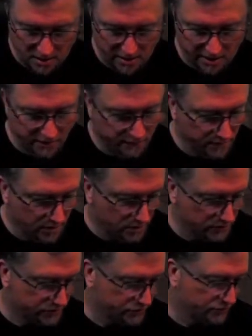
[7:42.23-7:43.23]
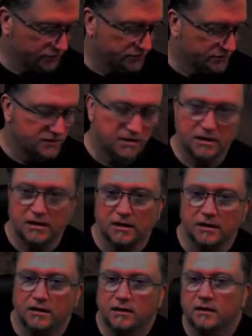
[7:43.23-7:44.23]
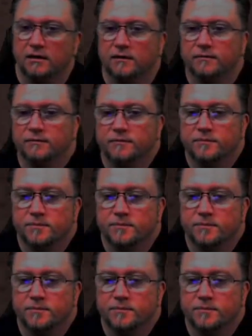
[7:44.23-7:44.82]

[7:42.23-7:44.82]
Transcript: I have also seen